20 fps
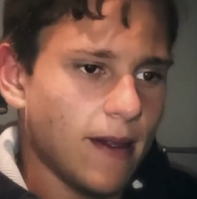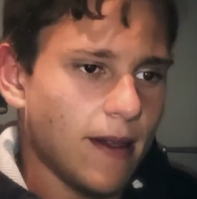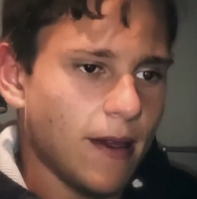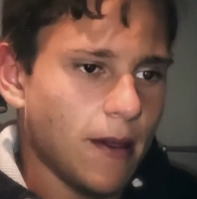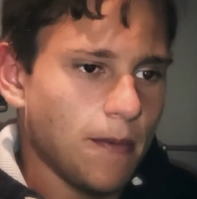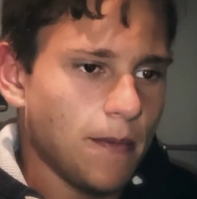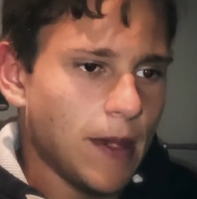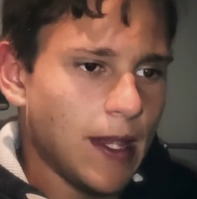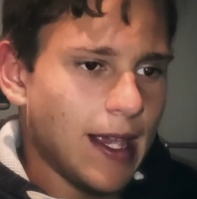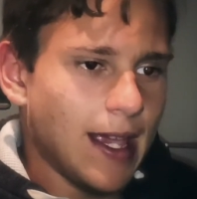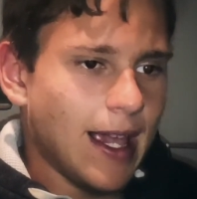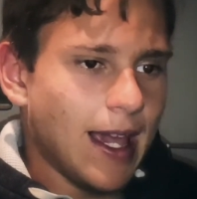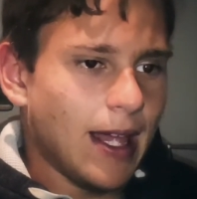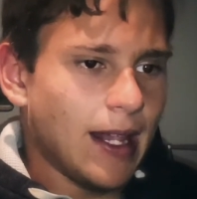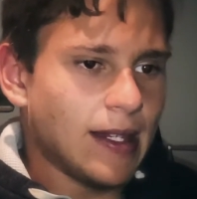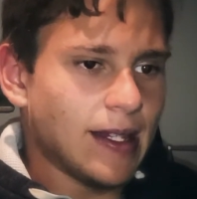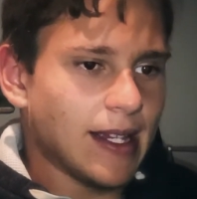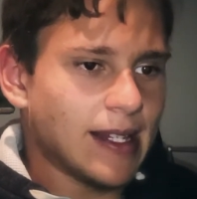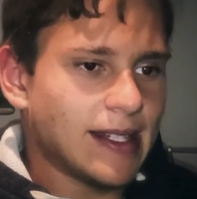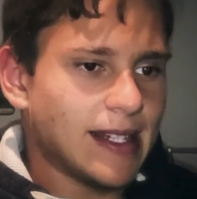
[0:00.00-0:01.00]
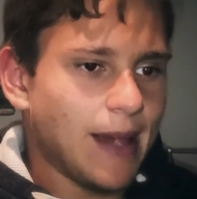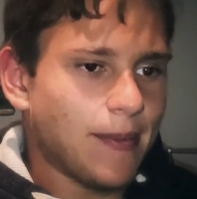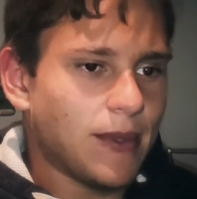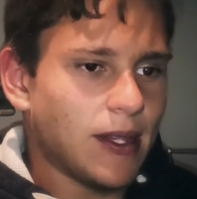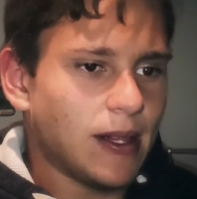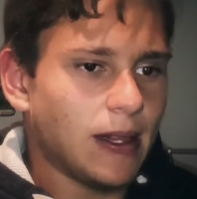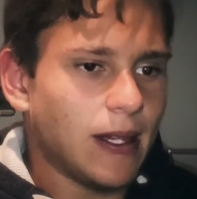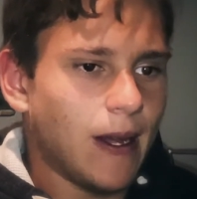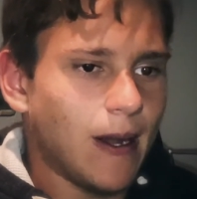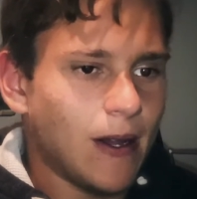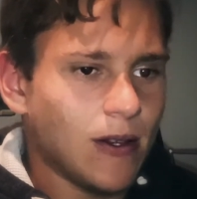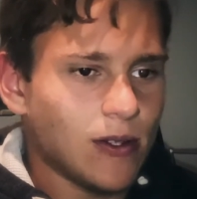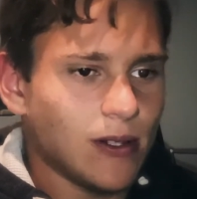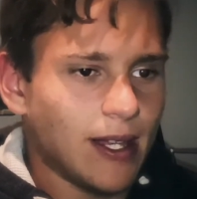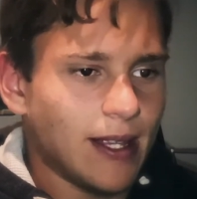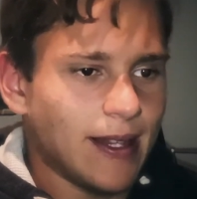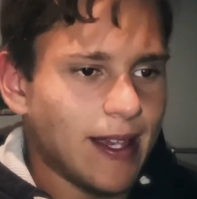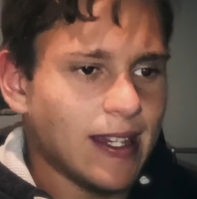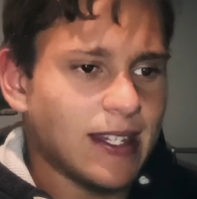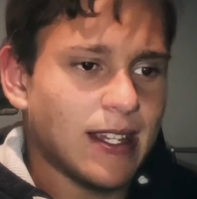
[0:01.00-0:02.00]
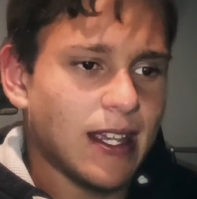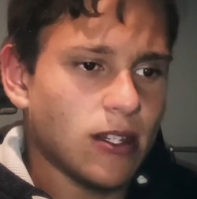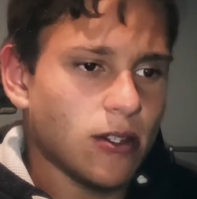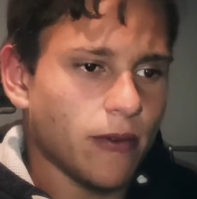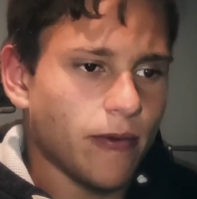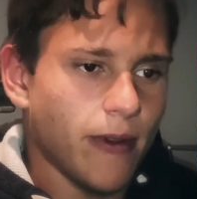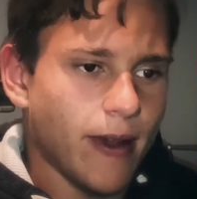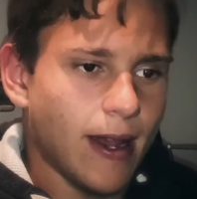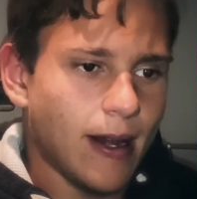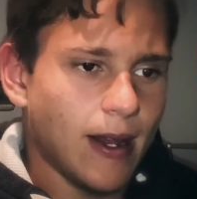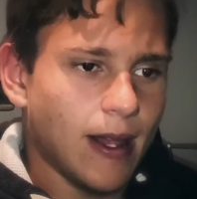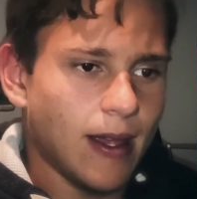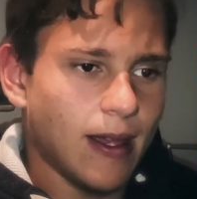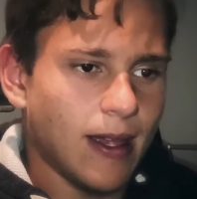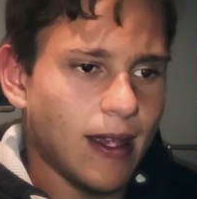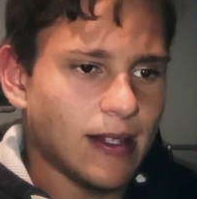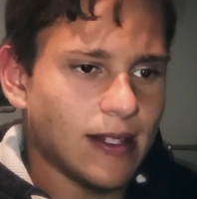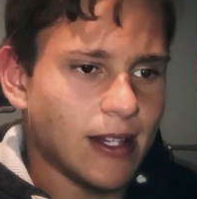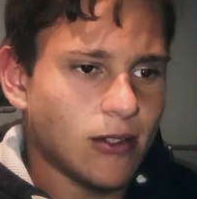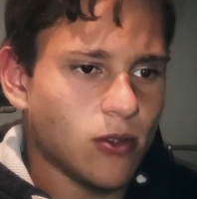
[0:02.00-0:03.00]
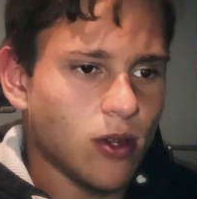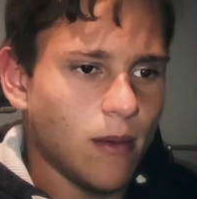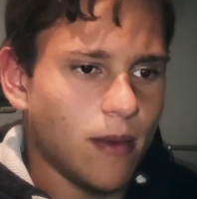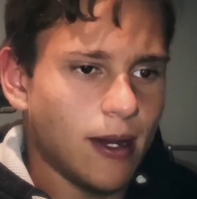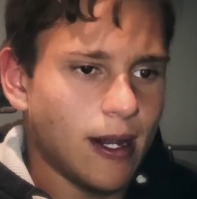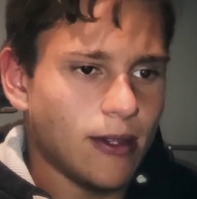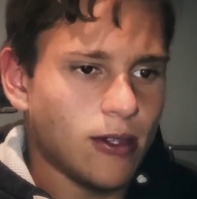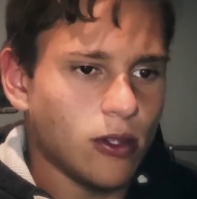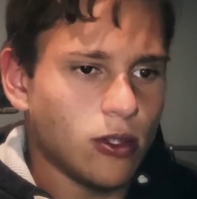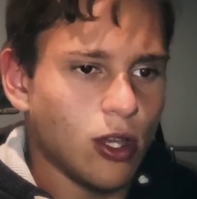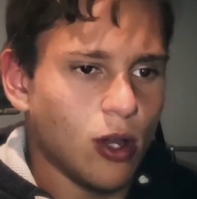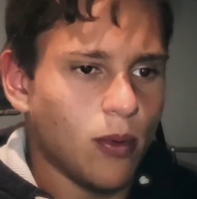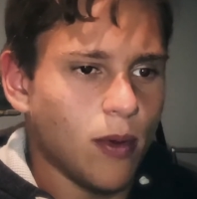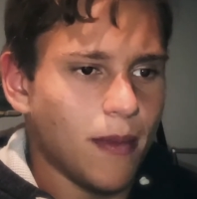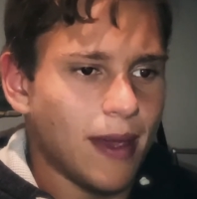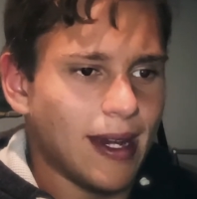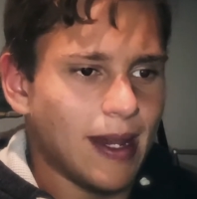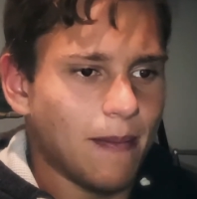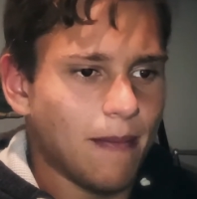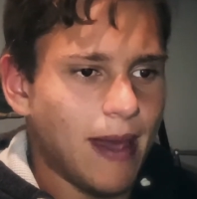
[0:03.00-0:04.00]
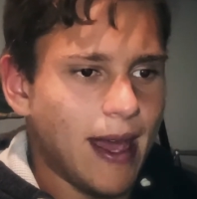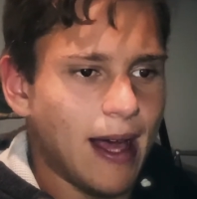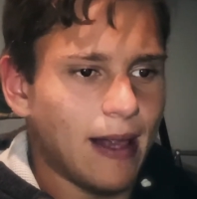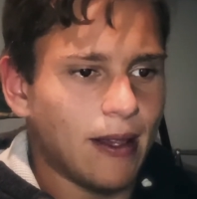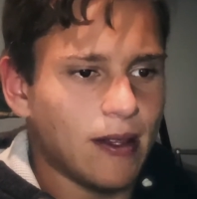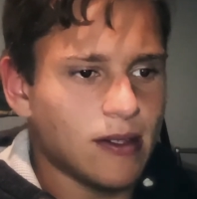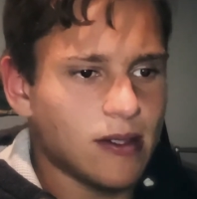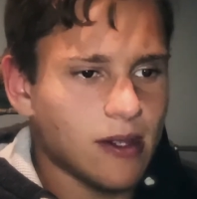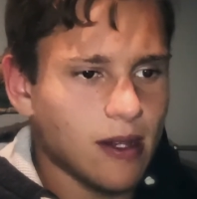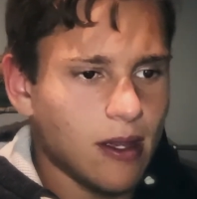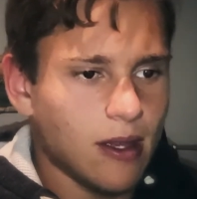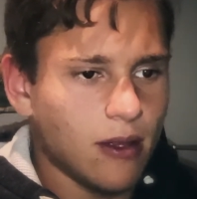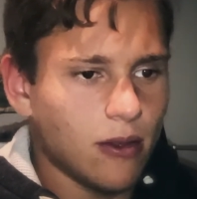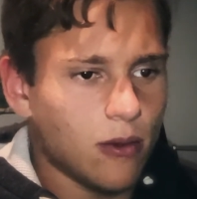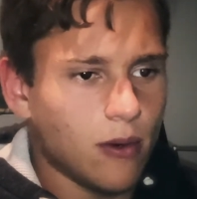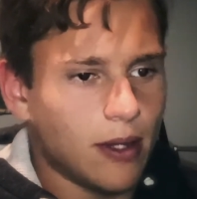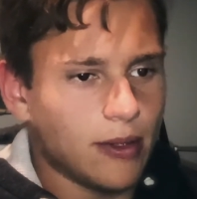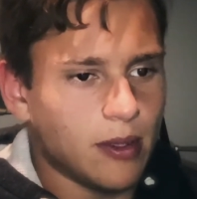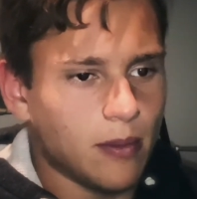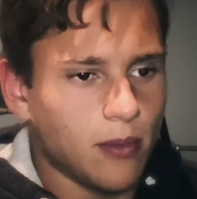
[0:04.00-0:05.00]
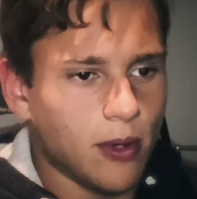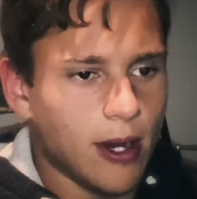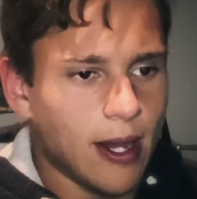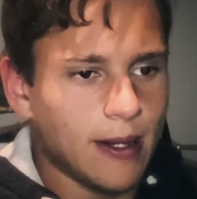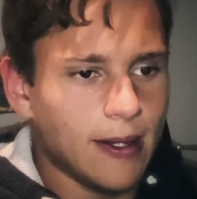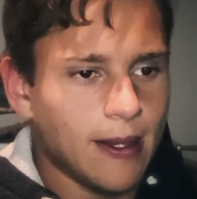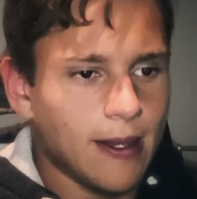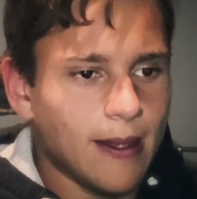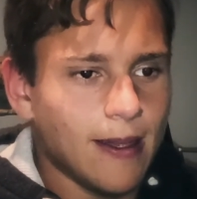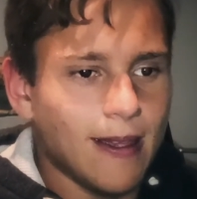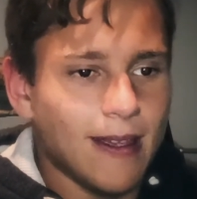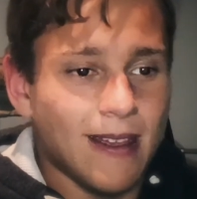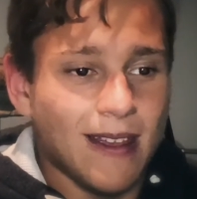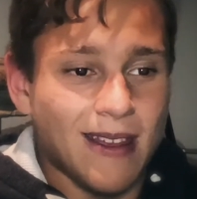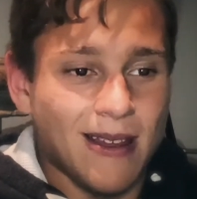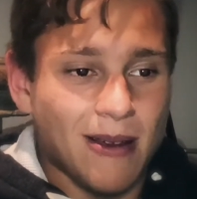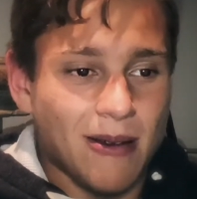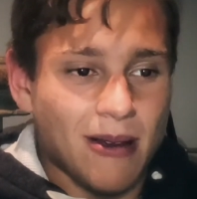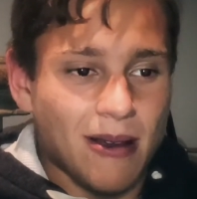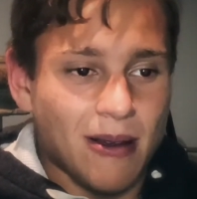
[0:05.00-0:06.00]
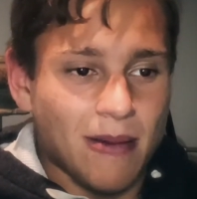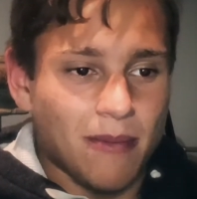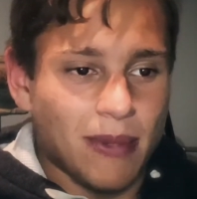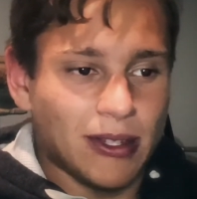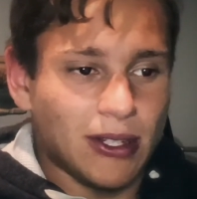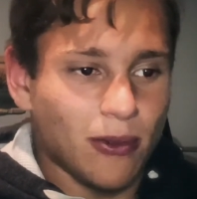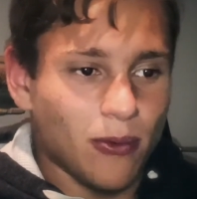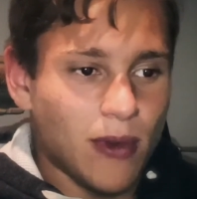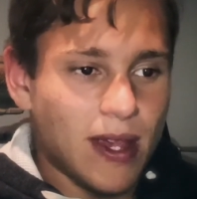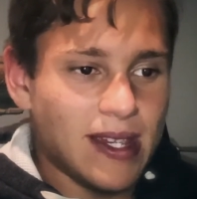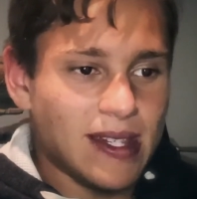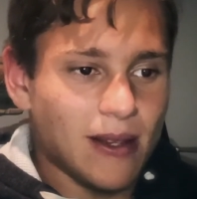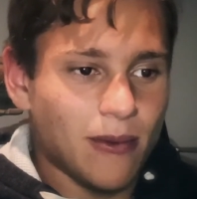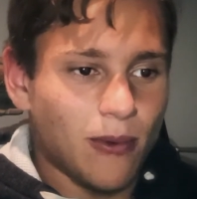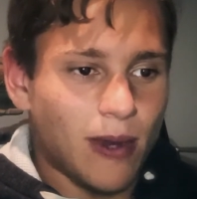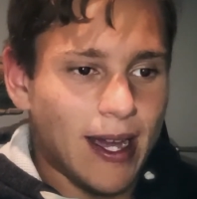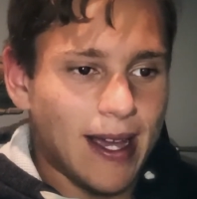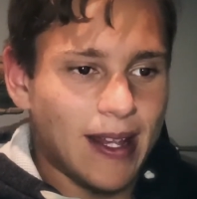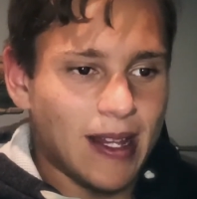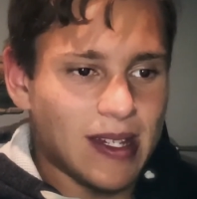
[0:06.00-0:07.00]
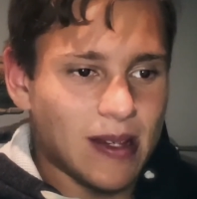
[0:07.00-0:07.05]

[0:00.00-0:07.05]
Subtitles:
It is accepted largely that schizophrenia is attributed to dopamine imbalance throughout the brain. But the reason why this